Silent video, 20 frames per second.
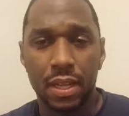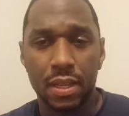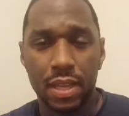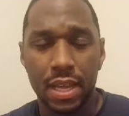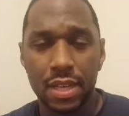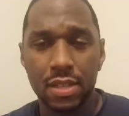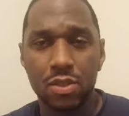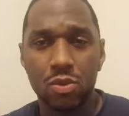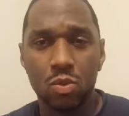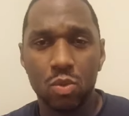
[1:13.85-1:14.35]

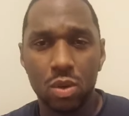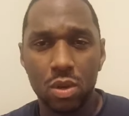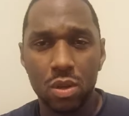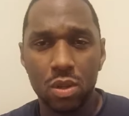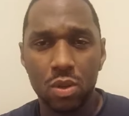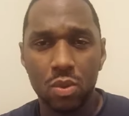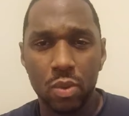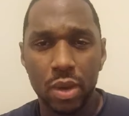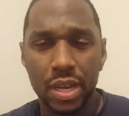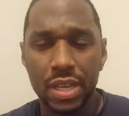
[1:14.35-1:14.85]
That's one
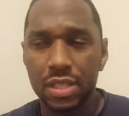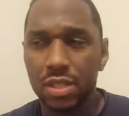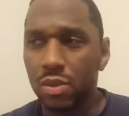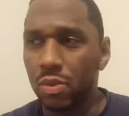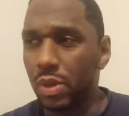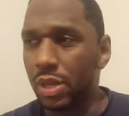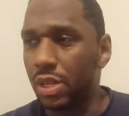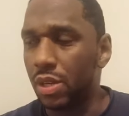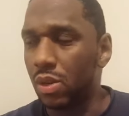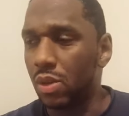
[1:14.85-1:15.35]
of the ways
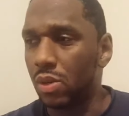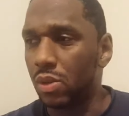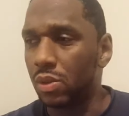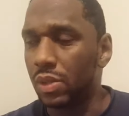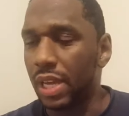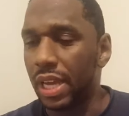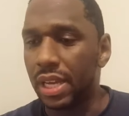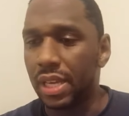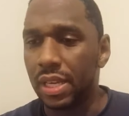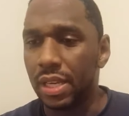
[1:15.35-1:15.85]
that we know
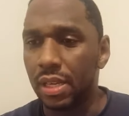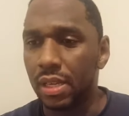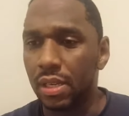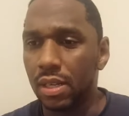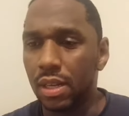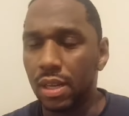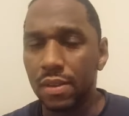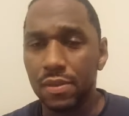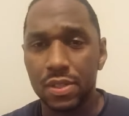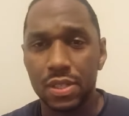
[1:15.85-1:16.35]
that he
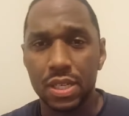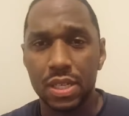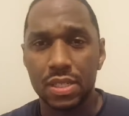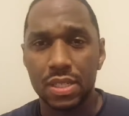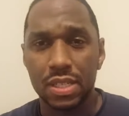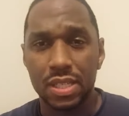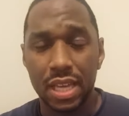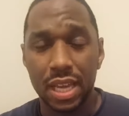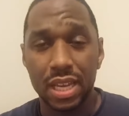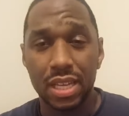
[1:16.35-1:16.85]
loves
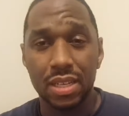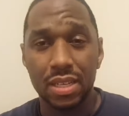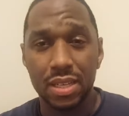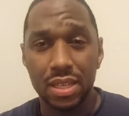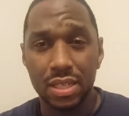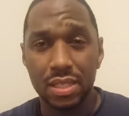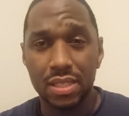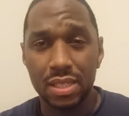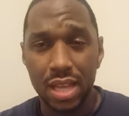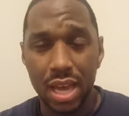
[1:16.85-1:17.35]
us, that he
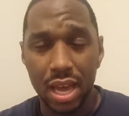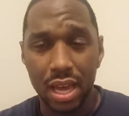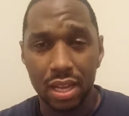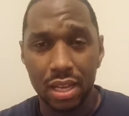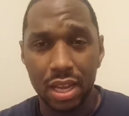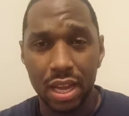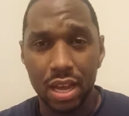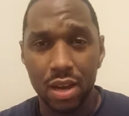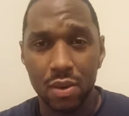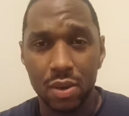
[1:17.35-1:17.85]
does
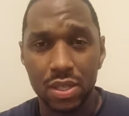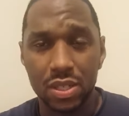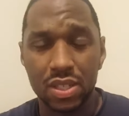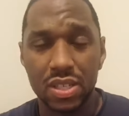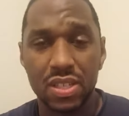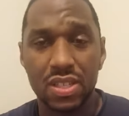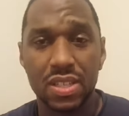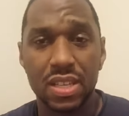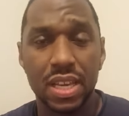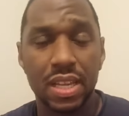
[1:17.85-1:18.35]
not allow us
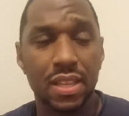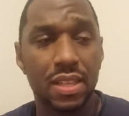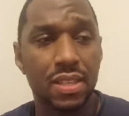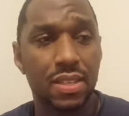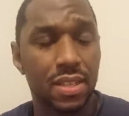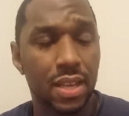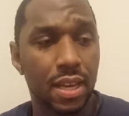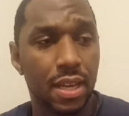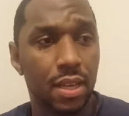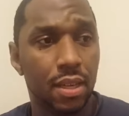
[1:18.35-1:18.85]
to stay the
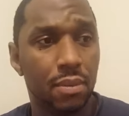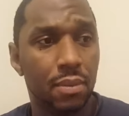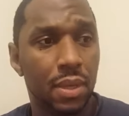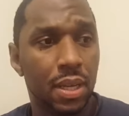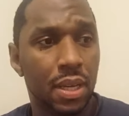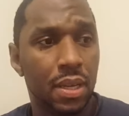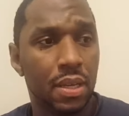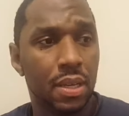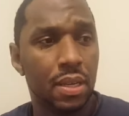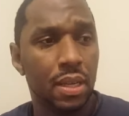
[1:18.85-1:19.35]
same.
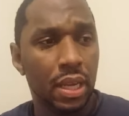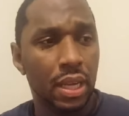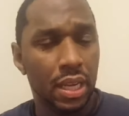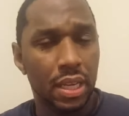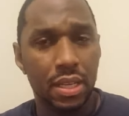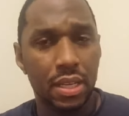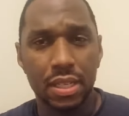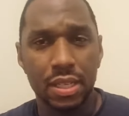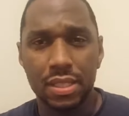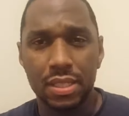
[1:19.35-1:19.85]

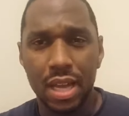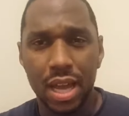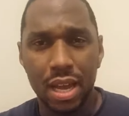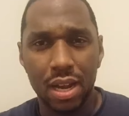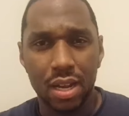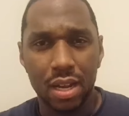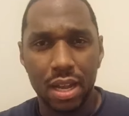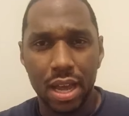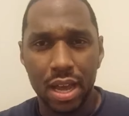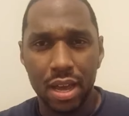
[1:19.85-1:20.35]
He does
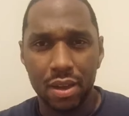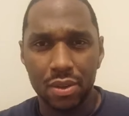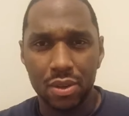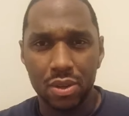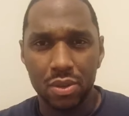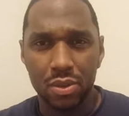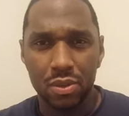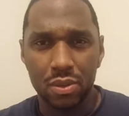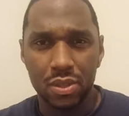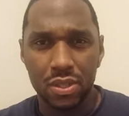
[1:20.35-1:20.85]
not allow
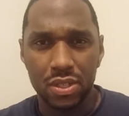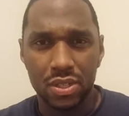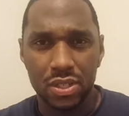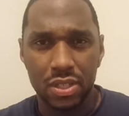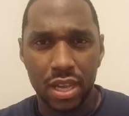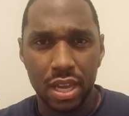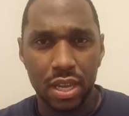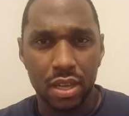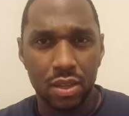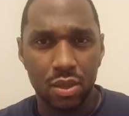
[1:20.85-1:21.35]
you to
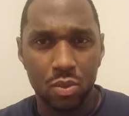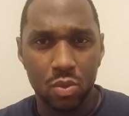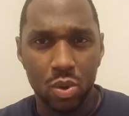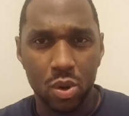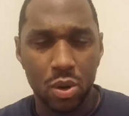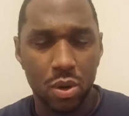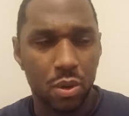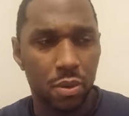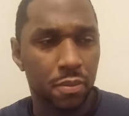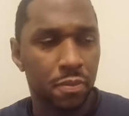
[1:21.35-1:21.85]
stay in the
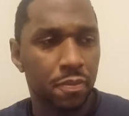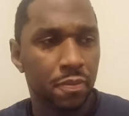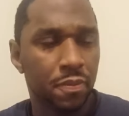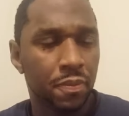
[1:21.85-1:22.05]
world.